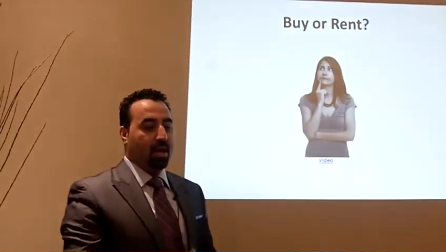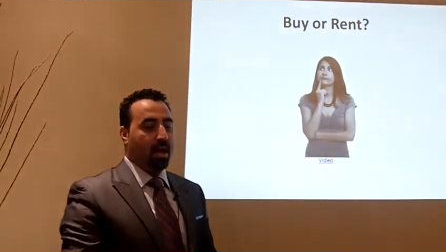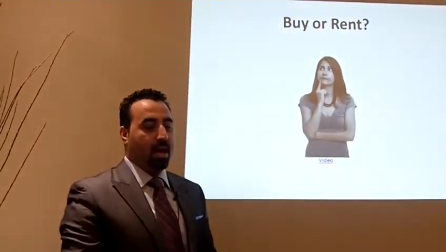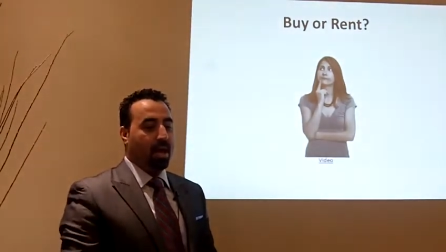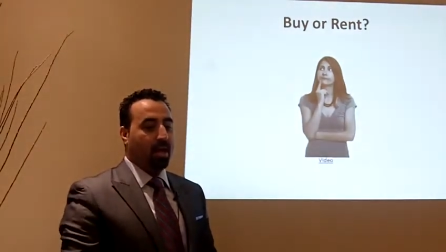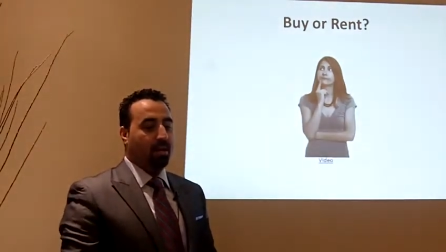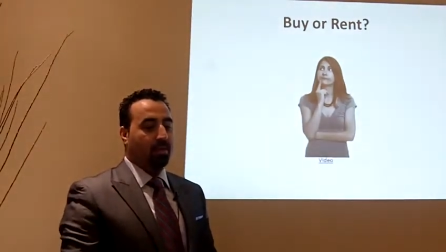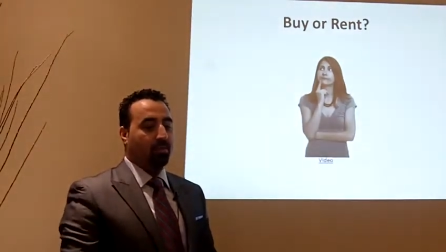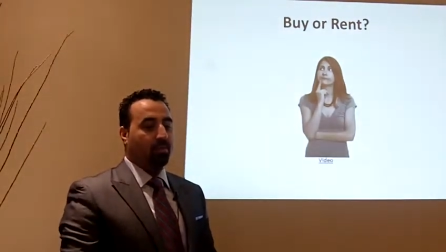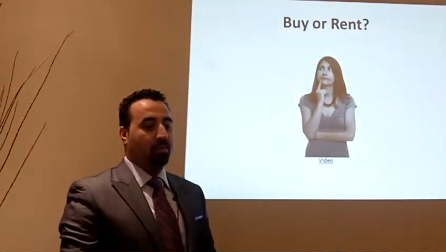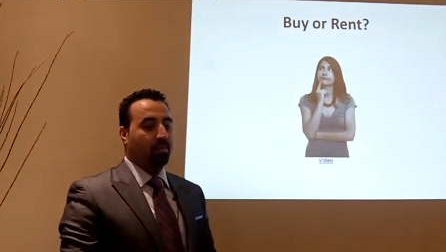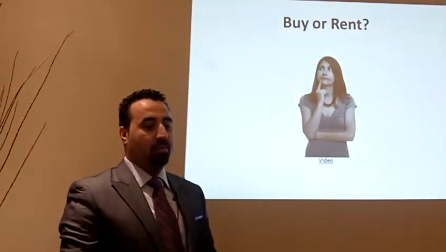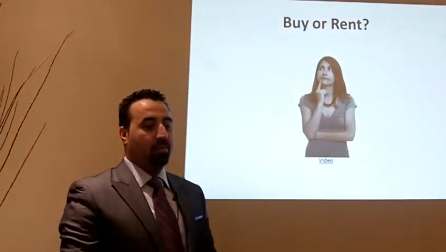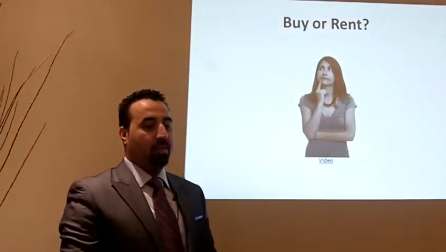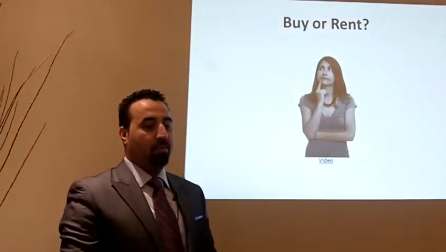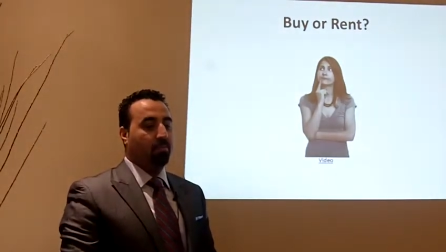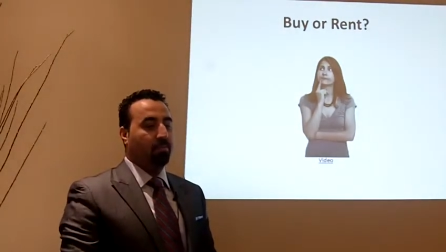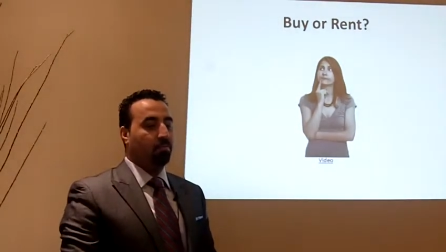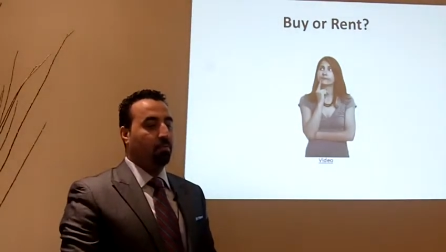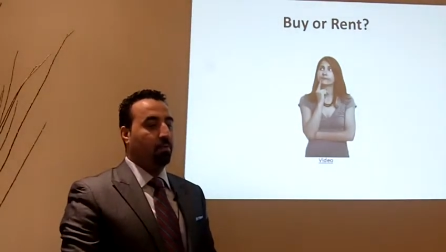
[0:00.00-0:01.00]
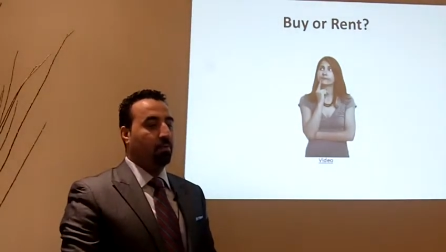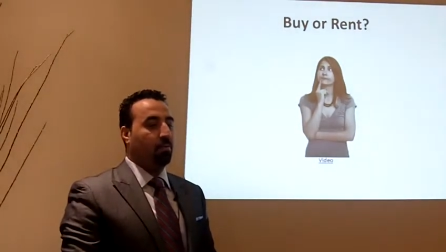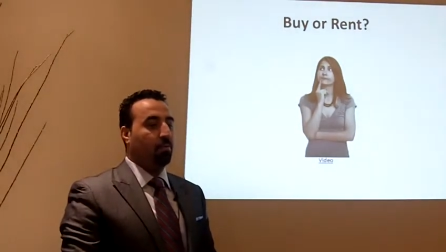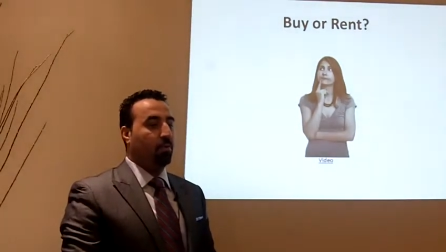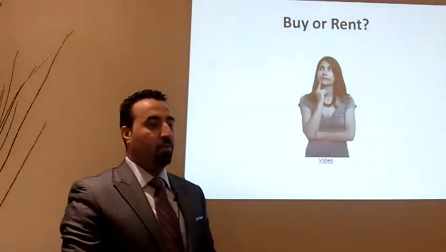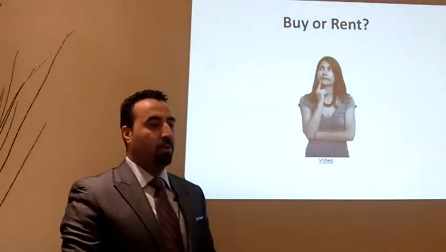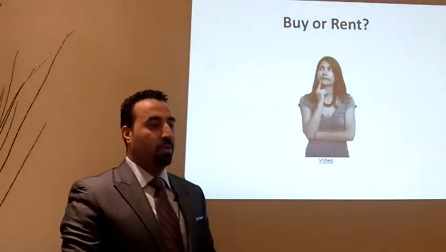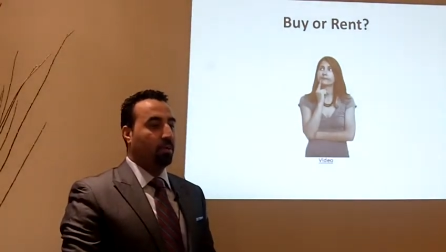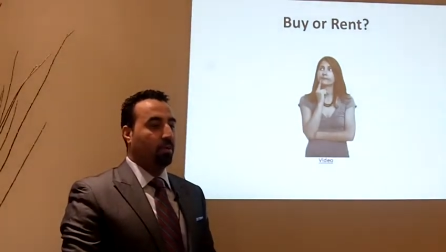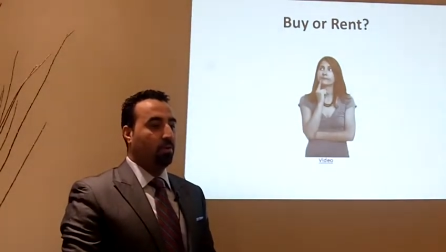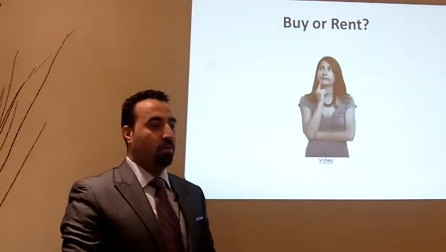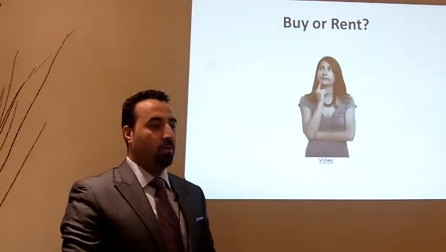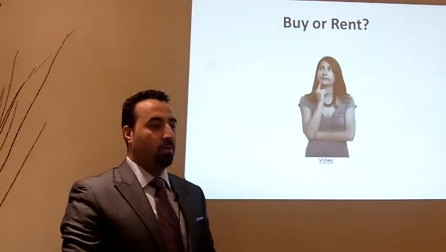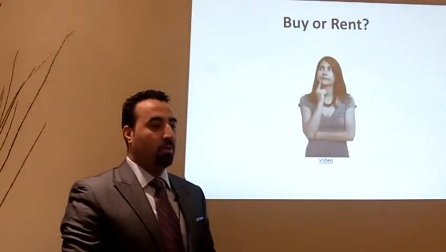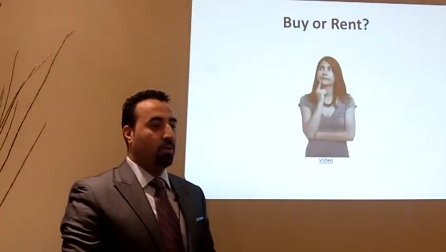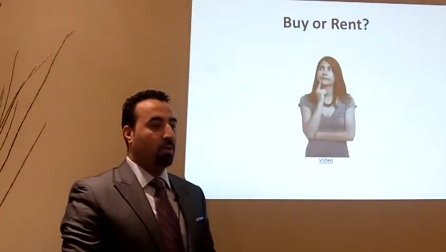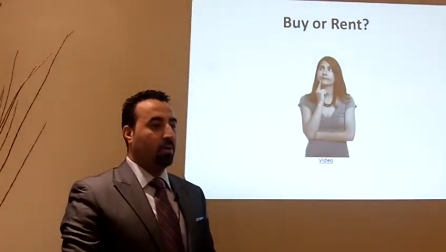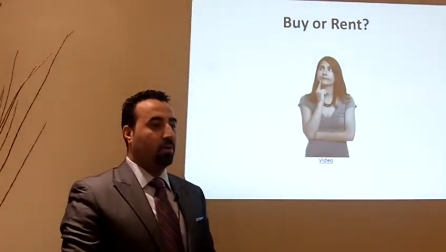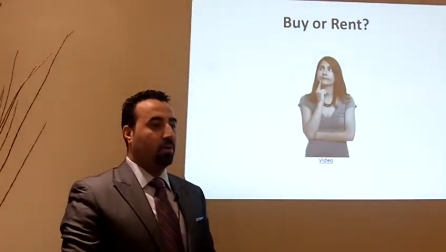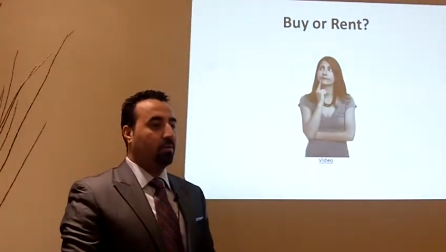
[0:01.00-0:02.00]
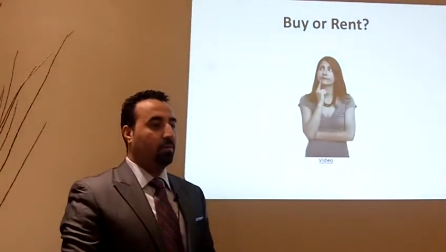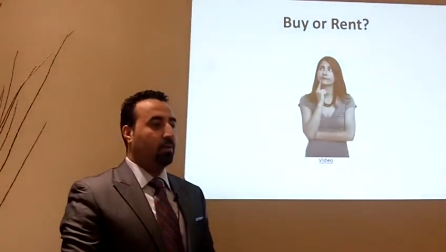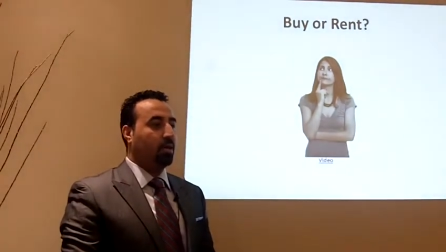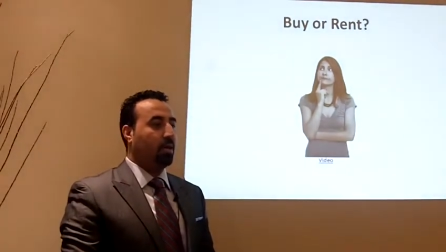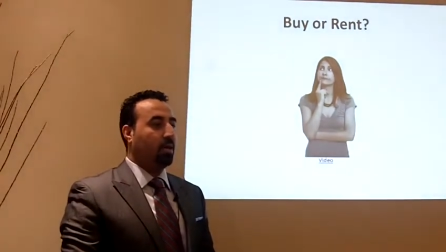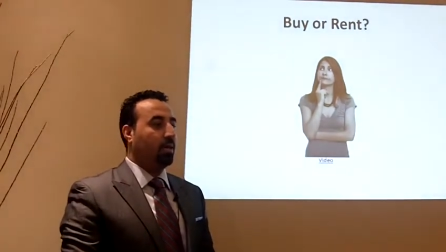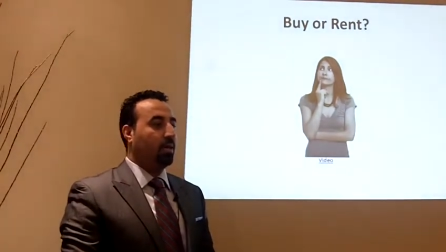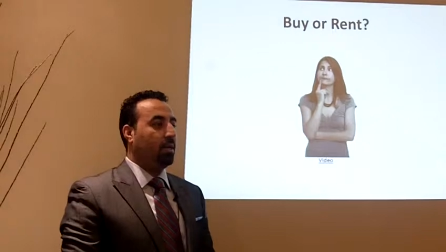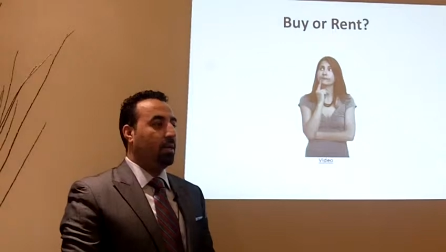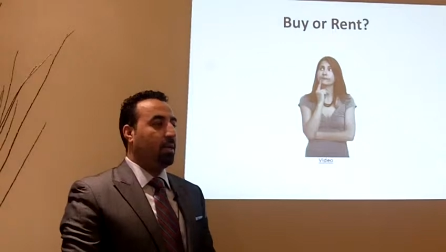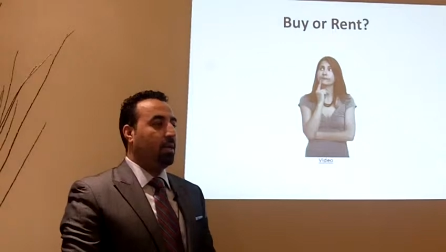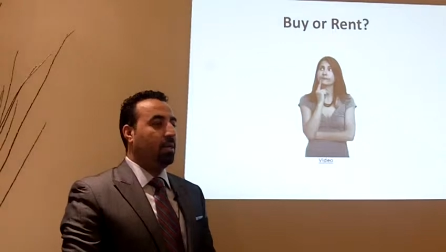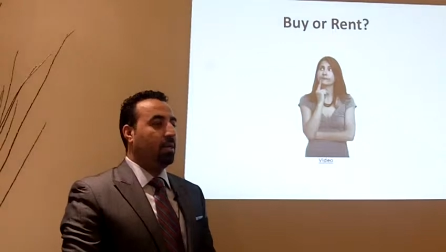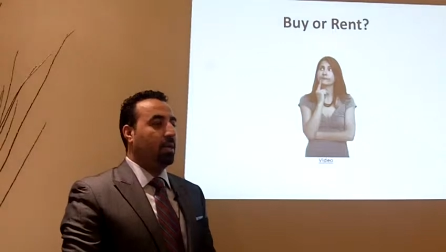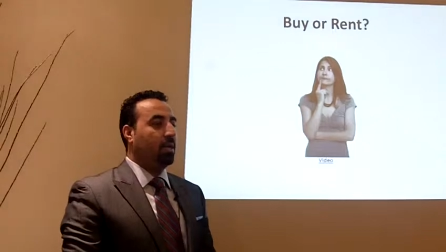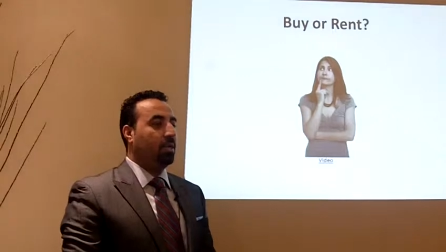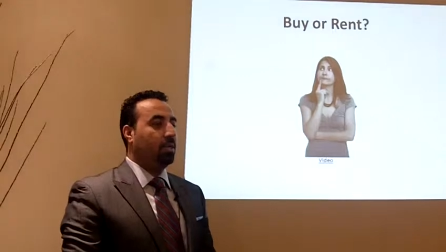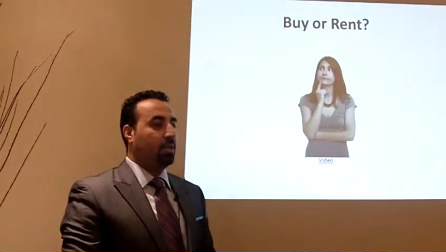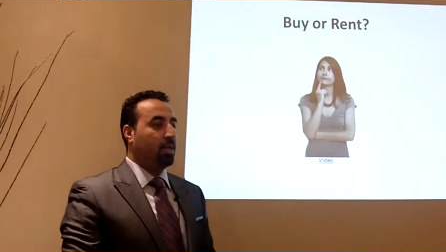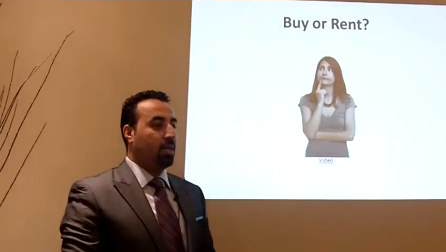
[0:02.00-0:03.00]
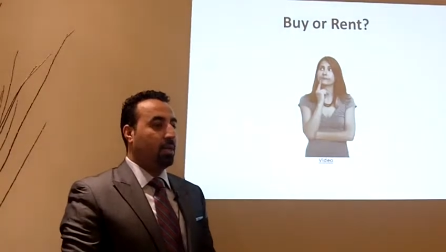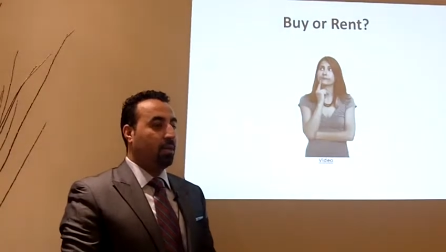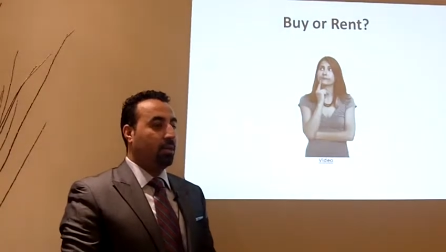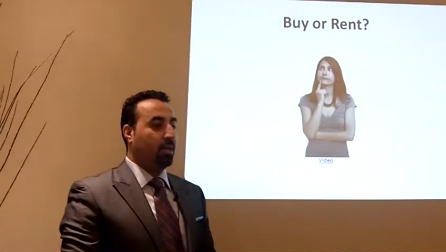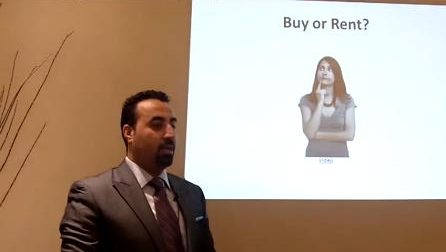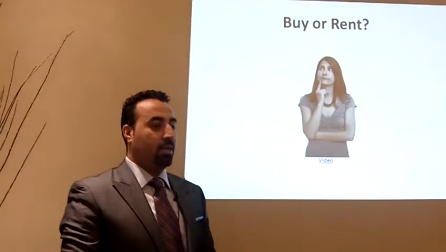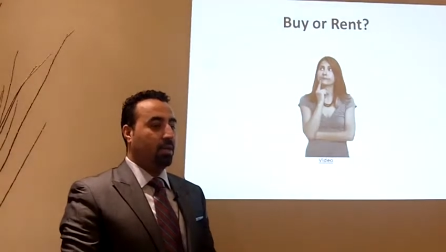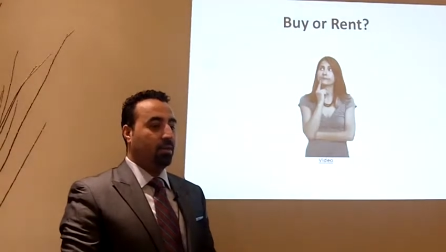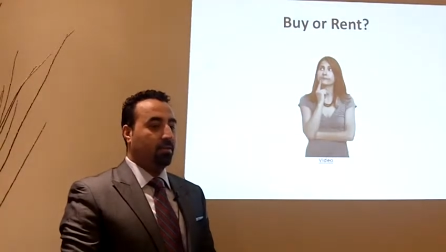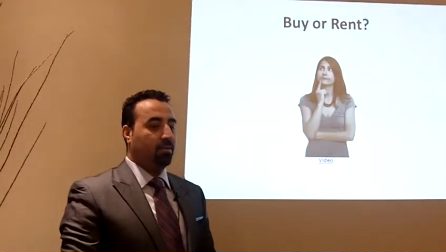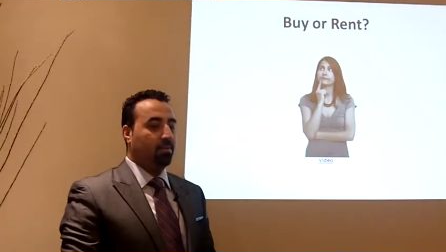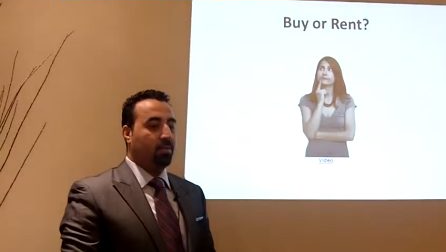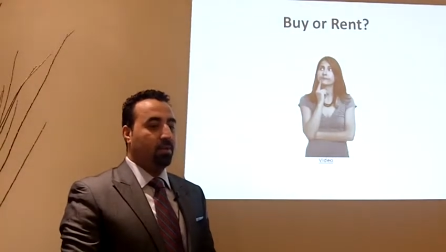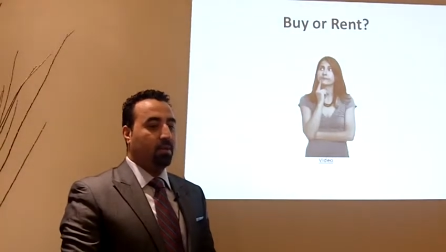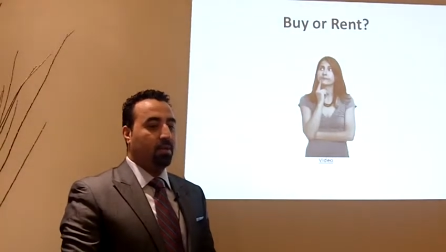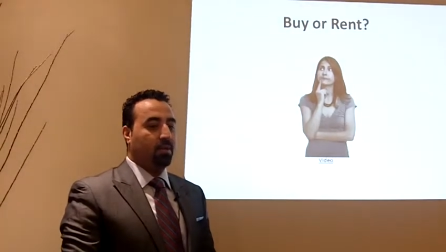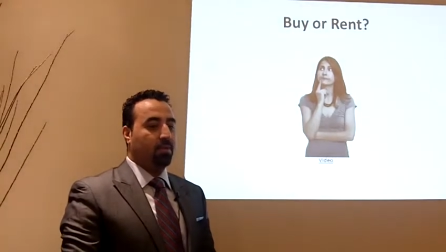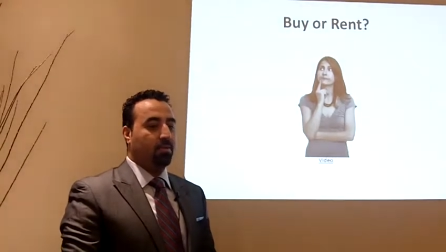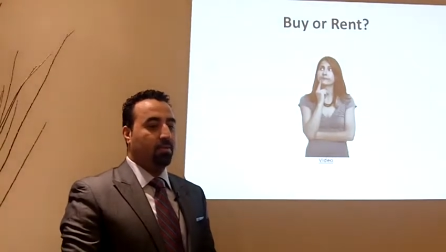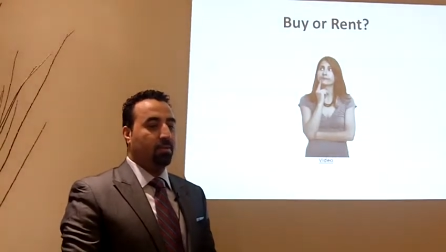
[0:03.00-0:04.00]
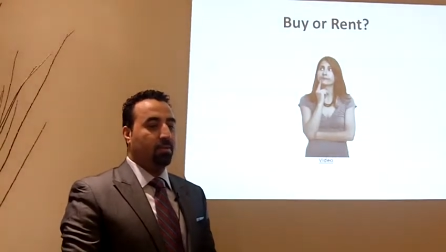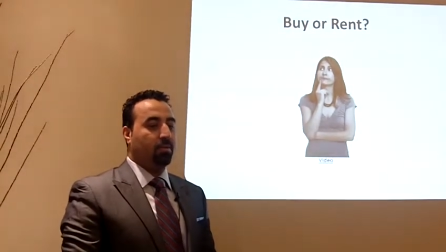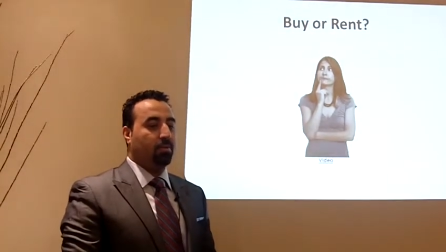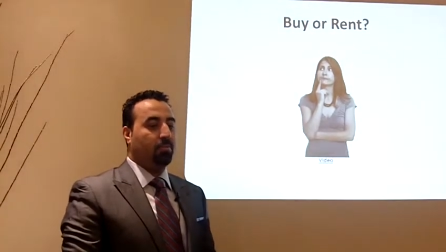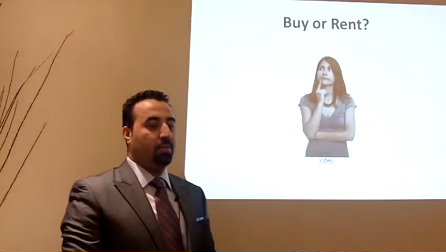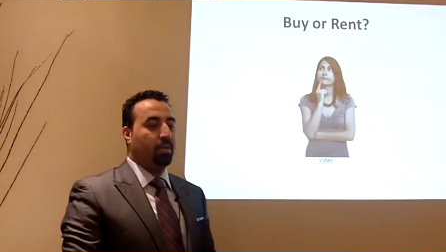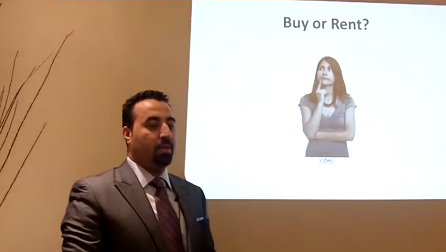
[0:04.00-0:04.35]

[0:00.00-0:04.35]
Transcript: had with some of the mortgage brokers and they share their experiences,